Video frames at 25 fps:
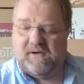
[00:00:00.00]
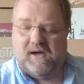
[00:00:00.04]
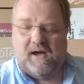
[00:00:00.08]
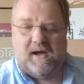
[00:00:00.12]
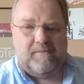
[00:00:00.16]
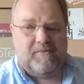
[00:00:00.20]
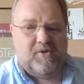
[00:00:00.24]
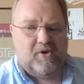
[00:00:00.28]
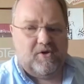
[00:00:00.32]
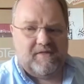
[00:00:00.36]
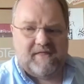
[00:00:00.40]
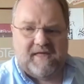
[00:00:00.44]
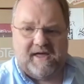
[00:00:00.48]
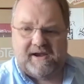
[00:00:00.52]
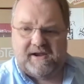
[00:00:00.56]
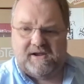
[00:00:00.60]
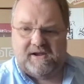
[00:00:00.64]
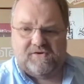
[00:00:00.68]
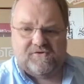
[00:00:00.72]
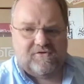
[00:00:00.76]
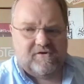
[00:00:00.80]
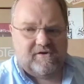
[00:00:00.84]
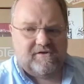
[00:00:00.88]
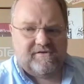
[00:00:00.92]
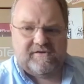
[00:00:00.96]
I'm not that
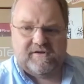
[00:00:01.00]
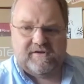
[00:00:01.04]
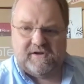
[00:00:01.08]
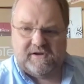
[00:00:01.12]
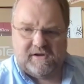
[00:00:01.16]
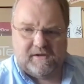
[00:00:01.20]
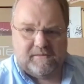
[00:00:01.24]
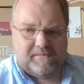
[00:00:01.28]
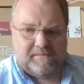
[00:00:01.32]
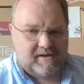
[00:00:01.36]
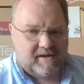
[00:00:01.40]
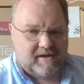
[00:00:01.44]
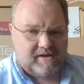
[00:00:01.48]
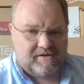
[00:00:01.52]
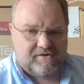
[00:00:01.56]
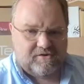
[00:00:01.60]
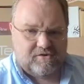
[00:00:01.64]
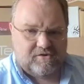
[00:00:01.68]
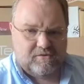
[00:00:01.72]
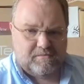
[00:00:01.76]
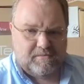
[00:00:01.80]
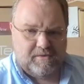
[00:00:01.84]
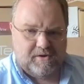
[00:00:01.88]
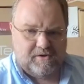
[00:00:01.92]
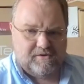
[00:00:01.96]
interested in it, but that's
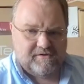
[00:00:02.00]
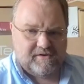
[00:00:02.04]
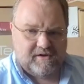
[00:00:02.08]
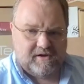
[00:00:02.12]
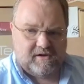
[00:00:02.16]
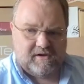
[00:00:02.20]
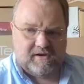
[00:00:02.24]
good music.